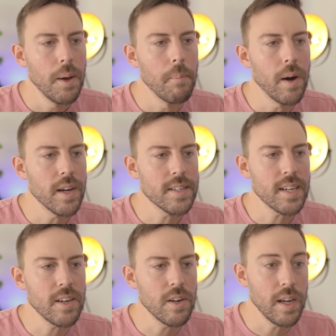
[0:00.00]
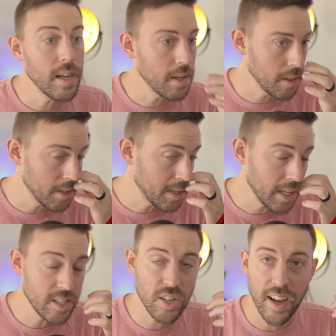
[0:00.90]
But here in the
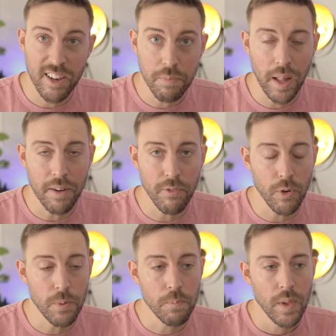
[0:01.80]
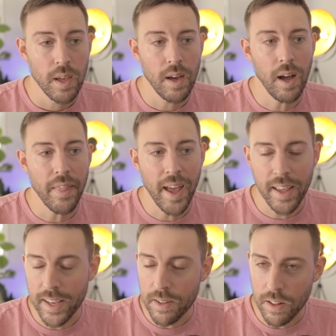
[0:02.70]
TNGF platform, uh,
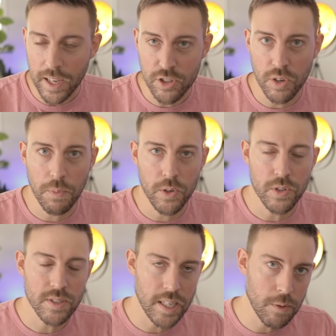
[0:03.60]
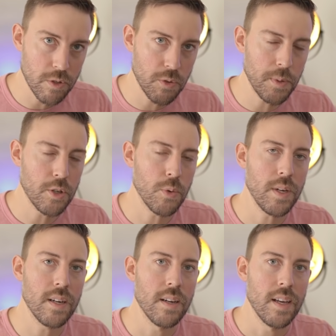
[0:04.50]
that electric motor is sandwiched
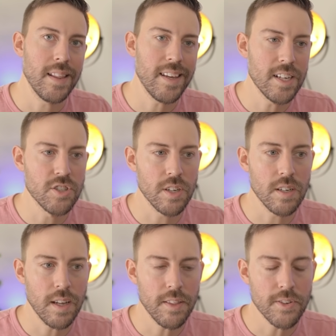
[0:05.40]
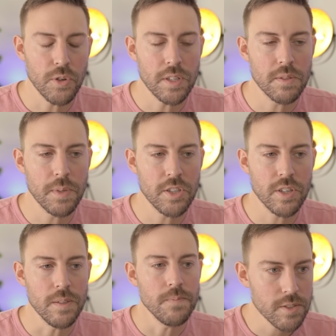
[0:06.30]
between the engine and the
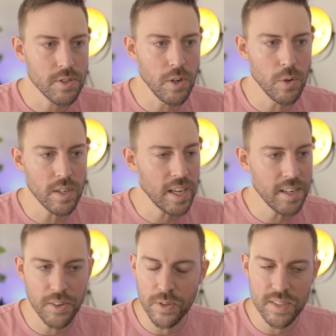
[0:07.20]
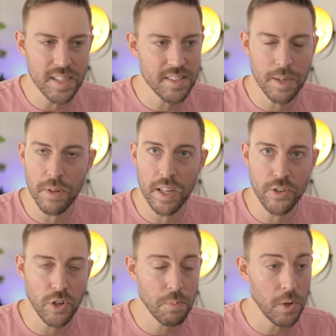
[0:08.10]
transmission. So again, use that same
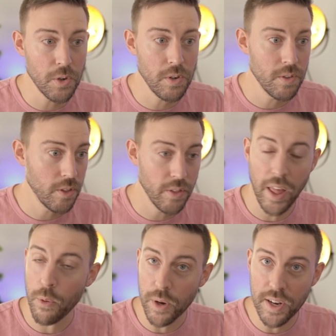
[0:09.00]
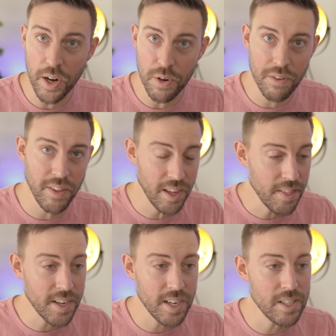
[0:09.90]
electric motor that we know of in
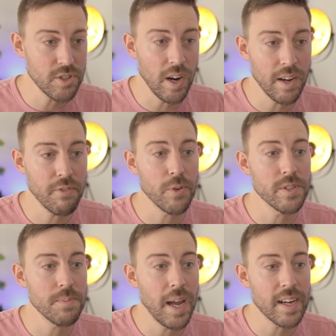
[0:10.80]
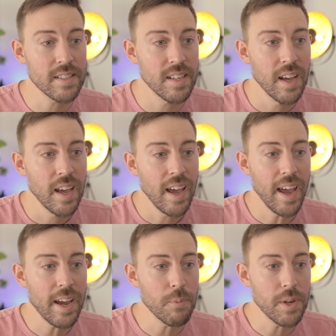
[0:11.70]
the Tundra iForce Max
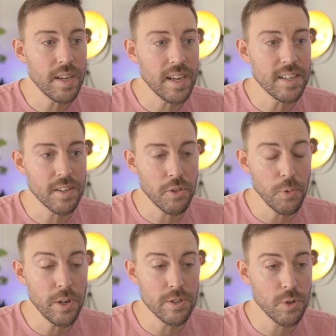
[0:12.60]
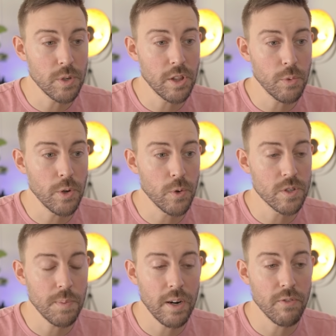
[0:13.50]
and we get 323
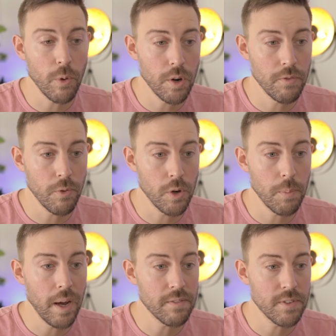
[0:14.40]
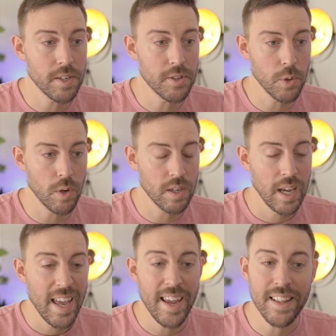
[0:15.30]
horsepower and 440 pound feet of torque,
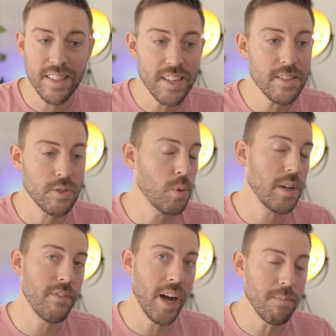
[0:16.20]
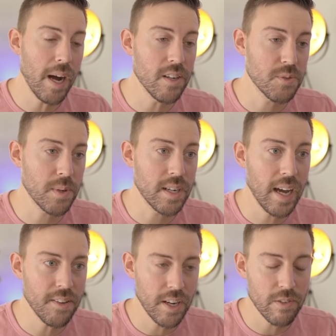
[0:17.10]
at least 25 miles per
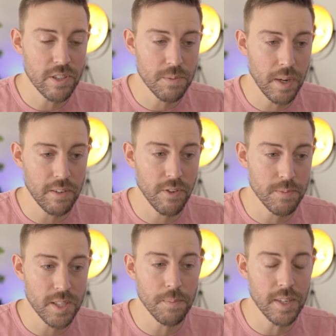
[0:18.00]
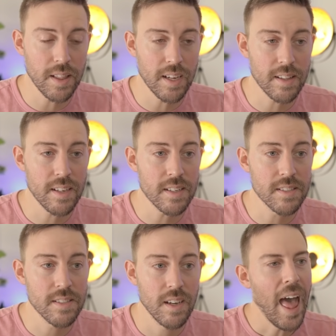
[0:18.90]
gallon I would expect from something like
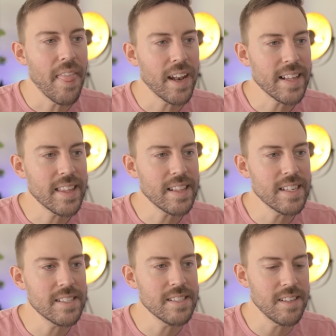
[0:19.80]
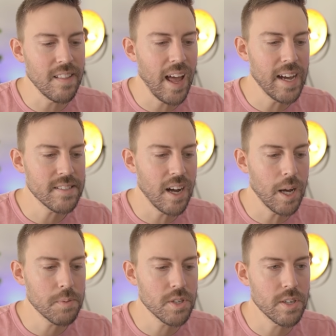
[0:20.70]
this. And then I think this is the last
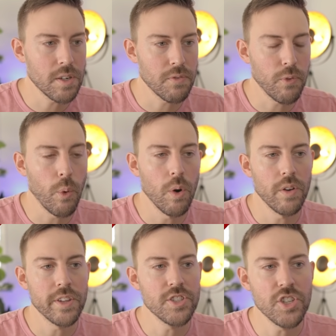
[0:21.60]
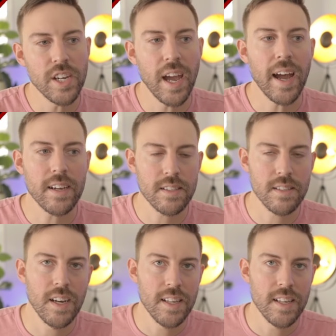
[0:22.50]
option here for the GX.